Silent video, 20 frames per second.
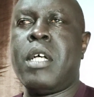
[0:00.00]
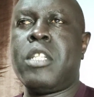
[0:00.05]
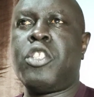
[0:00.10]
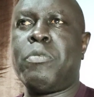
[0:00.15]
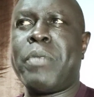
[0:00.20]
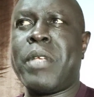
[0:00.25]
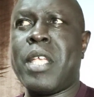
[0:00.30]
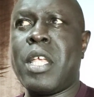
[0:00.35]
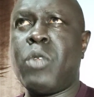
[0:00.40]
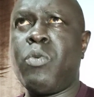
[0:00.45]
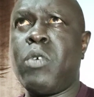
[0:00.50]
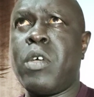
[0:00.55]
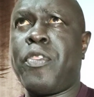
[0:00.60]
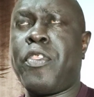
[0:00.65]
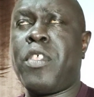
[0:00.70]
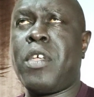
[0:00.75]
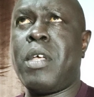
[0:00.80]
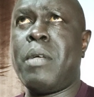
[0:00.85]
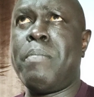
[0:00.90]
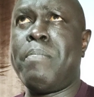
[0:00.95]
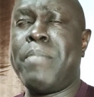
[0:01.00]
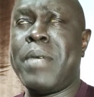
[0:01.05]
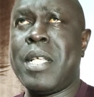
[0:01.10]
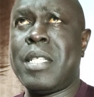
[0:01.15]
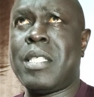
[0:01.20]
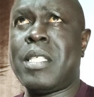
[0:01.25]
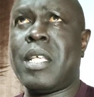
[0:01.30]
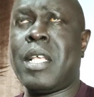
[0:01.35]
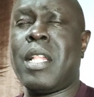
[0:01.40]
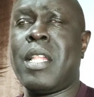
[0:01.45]
To begin with,
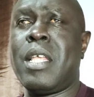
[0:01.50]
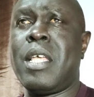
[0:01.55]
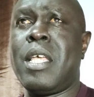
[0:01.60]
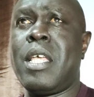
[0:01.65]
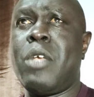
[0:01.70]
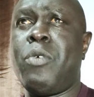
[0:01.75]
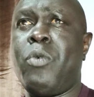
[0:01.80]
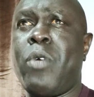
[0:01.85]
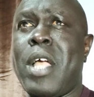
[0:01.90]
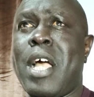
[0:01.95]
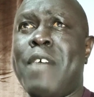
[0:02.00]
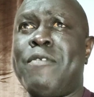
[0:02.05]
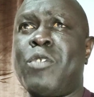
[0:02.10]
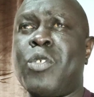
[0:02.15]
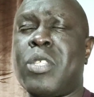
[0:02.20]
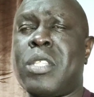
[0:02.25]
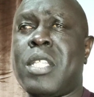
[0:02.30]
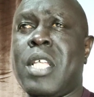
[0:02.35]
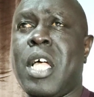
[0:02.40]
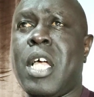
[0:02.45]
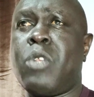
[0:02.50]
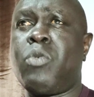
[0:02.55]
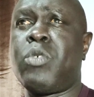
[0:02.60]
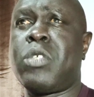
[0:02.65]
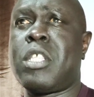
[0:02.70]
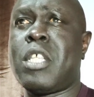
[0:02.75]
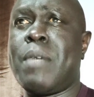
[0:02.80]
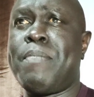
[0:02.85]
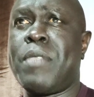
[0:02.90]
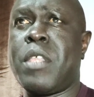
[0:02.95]
basically, we have to start with
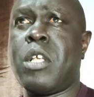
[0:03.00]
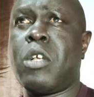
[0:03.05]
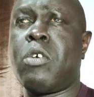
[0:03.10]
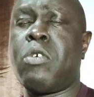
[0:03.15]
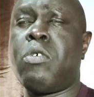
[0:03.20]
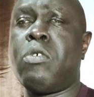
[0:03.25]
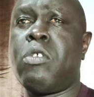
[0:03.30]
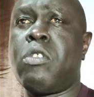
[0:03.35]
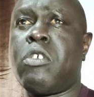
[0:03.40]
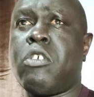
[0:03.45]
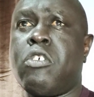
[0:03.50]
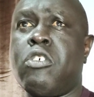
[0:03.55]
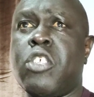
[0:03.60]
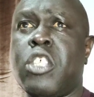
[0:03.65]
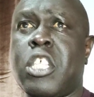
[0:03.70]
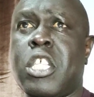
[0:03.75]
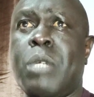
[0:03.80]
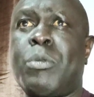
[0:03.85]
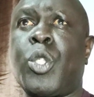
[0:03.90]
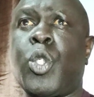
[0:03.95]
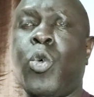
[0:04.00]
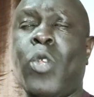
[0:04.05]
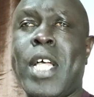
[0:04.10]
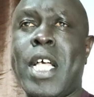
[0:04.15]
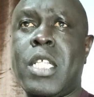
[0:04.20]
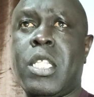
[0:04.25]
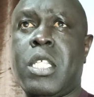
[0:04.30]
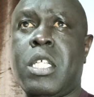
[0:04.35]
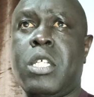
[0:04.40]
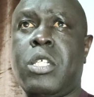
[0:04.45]
something called
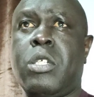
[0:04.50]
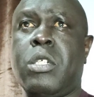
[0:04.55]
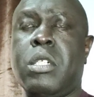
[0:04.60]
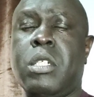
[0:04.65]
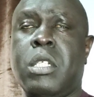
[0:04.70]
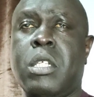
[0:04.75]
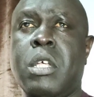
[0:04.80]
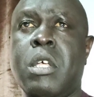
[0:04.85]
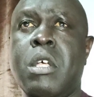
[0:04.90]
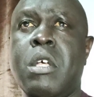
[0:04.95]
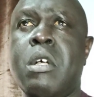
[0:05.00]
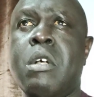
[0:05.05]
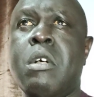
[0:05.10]
conceptualizations.